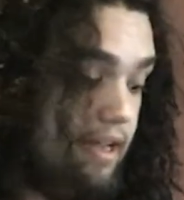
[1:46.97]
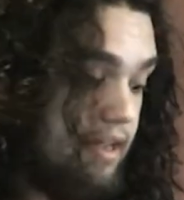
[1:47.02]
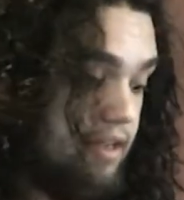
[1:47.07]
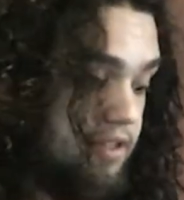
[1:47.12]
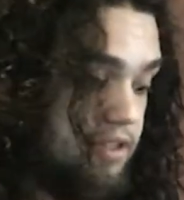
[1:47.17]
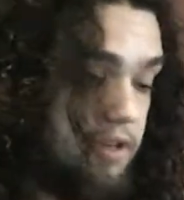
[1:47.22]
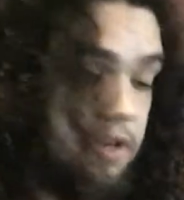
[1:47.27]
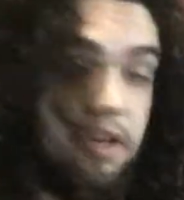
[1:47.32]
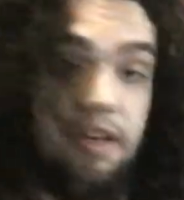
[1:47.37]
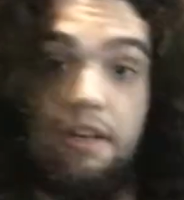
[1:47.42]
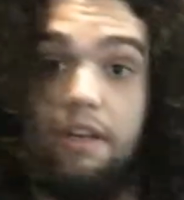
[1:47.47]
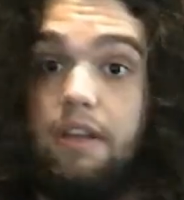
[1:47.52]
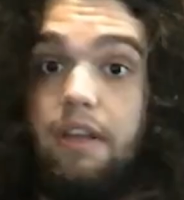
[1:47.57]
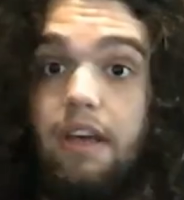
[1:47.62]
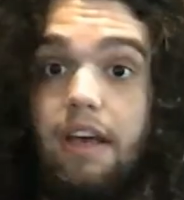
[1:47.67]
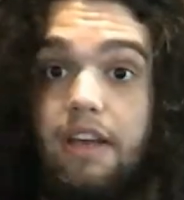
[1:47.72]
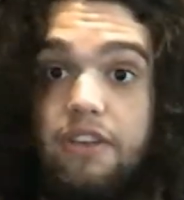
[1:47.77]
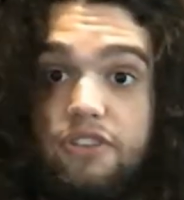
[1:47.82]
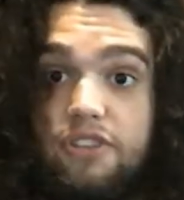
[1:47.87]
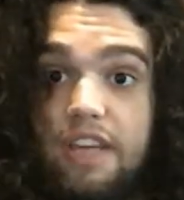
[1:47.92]
so you can
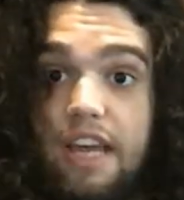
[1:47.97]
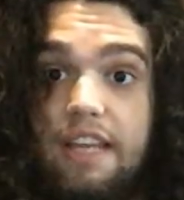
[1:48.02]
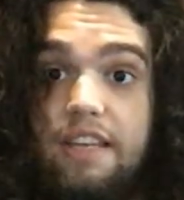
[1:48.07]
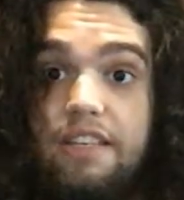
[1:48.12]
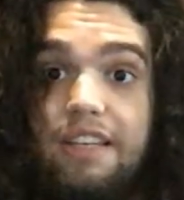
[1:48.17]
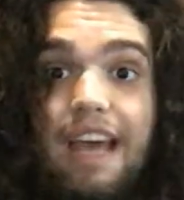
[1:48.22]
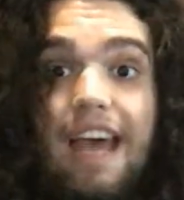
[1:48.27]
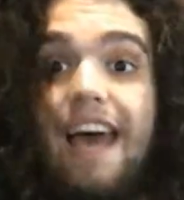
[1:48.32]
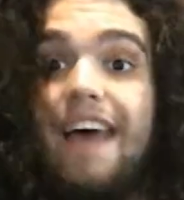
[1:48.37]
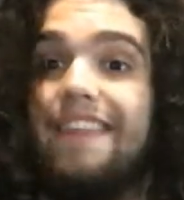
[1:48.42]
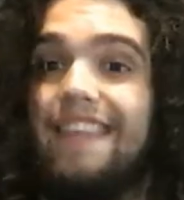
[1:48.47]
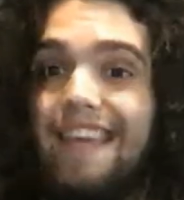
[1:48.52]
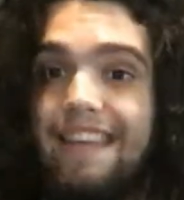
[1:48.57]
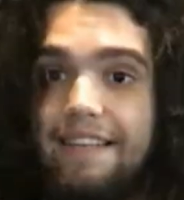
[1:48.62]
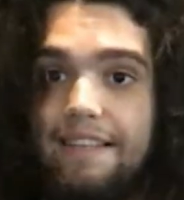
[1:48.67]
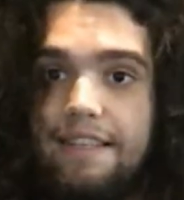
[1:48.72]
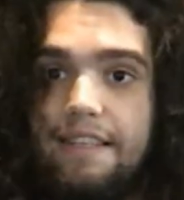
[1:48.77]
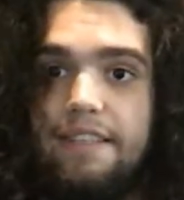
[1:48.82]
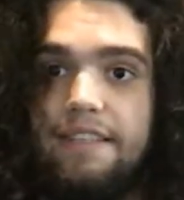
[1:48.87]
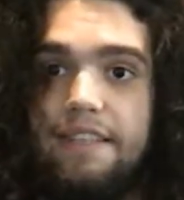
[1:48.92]
ascend and
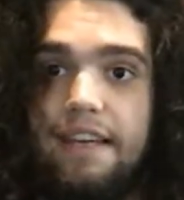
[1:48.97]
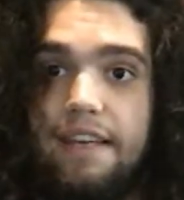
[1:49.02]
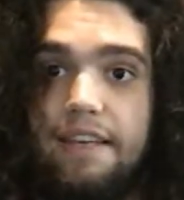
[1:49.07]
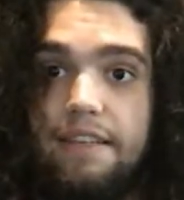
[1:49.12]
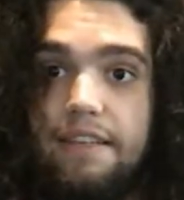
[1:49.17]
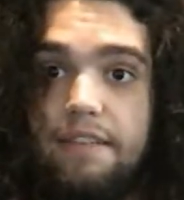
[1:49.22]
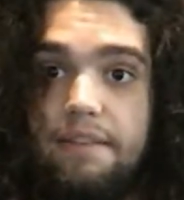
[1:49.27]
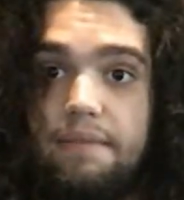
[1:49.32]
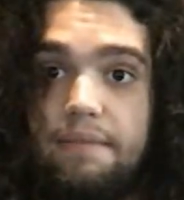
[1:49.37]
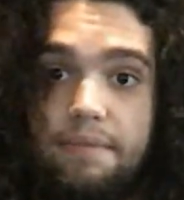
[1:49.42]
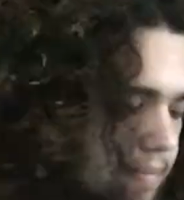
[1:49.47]
then descend.